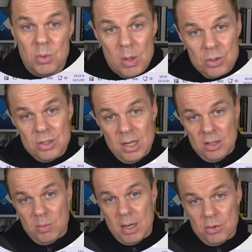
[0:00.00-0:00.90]
We want to say
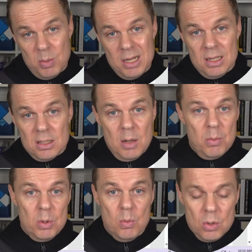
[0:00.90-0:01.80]
to Power Automate Desktop,
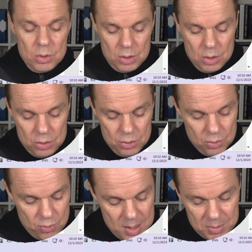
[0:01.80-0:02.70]
we want to
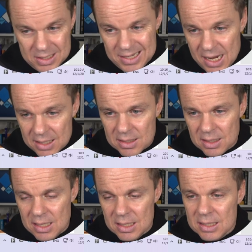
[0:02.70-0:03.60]
grab the text
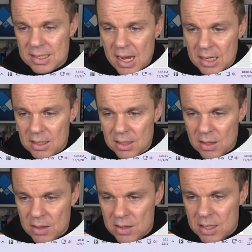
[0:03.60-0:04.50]
inside
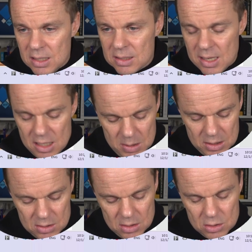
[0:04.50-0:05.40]
these
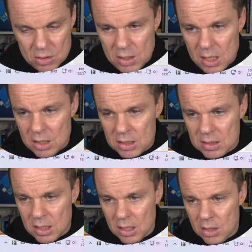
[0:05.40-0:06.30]
elements. So here I just
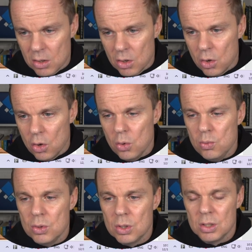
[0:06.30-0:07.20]
say
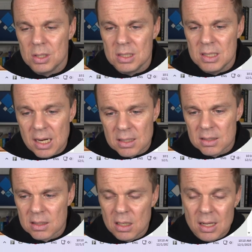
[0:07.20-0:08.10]
own
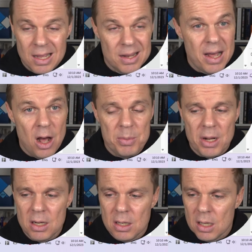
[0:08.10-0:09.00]
text. Now I'm
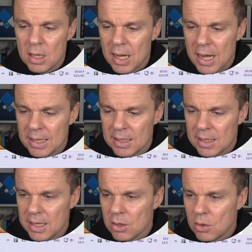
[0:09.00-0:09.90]
done. I can
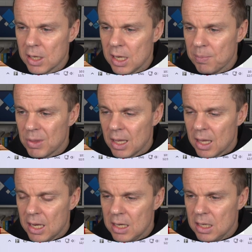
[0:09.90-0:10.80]
click OK.
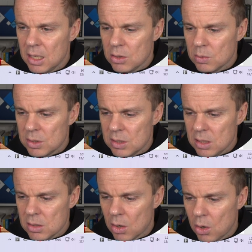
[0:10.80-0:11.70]
And here you will
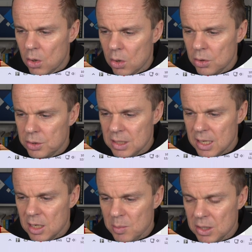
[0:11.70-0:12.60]
see all the
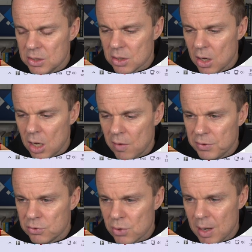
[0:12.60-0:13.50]
elements of
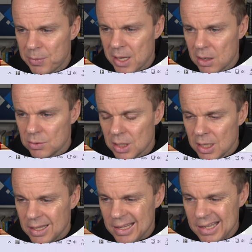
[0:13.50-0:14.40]
the dropdown
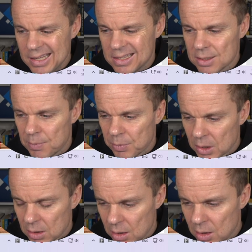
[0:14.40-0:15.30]
is
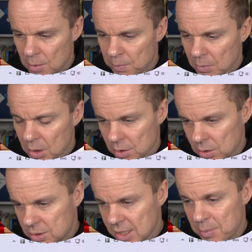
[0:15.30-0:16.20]
um,
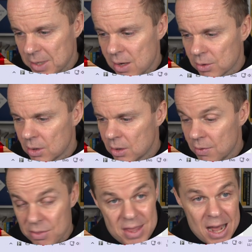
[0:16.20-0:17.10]
typed out.
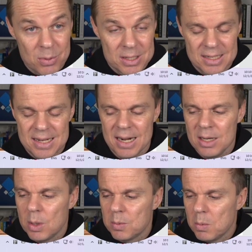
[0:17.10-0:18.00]
That was exactly
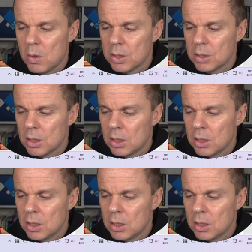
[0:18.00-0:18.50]
what we wanted.